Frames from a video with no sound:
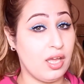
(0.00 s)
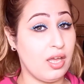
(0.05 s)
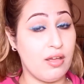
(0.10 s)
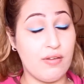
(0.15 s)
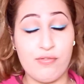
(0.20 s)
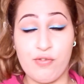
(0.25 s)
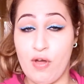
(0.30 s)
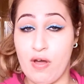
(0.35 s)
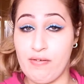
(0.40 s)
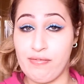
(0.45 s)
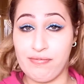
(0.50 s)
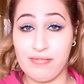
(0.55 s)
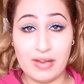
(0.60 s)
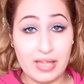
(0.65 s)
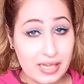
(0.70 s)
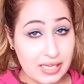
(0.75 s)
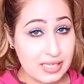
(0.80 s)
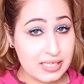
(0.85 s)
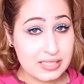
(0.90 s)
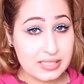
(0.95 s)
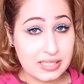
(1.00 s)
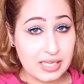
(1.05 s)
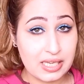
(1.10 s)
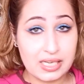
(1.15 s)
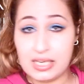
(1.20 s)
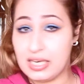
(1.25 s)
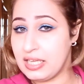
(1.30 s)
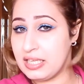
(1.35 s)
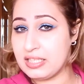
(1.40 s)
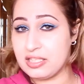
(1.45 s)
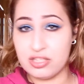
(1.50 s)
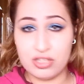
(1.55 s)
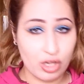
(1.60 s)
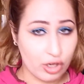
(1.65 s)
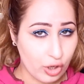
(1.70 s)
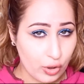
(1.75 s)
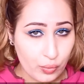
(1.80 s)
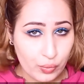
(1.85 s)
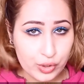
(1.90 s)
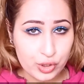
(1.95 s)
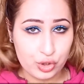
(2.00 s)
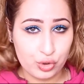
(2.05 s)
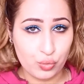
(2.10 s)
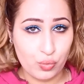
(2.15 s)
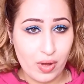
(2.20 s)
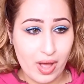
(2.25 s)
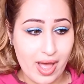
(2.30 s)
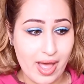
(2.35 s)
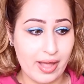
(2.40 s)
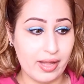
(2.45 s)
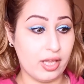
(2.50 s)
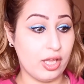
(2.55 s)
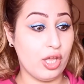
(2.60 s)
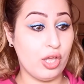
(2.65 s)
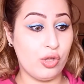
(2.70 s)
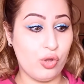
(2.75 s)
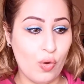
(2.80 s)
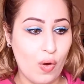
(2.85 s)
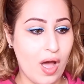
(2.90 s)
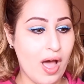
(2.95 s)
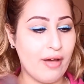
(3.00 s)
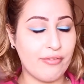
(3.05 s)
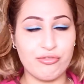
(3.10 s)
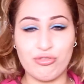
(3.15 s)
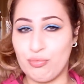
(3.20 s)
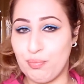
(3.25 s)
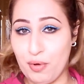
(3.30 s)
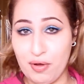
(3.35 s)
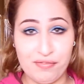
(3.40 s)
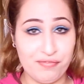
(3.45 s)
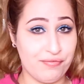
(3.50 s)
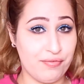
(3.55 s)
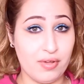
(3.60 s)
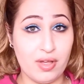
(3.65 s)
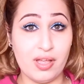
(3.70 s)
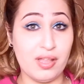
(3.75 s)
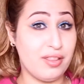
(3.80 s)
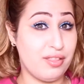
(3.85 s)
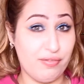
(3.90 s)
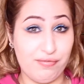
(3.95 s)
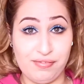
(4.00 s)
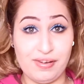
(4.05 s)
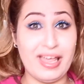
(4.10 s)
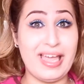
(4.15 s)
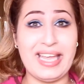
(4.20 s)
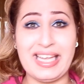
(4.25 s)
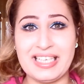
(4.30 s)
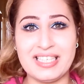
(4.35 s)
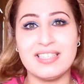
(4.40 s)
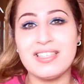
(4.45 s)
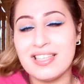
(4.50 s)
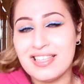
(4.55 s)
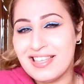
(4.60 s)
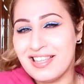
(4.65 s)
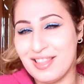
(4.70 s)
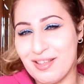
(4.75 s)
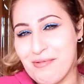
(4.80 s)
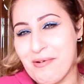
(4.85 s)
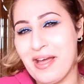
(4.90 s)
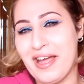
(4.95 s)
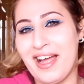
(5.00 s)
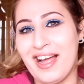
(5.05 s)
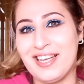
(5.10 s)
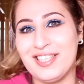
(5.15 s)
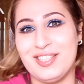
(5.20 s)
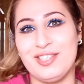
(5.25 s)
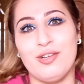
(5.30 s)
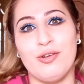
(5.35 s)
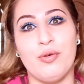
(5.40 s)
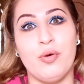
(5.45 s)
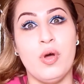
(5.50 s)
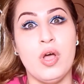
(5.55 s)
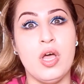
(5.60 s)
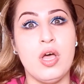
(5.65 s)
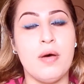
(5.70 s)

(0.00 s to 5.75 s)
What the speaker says: If you have flaky skin, it's not going to work. You have to buff the flakes the way I do.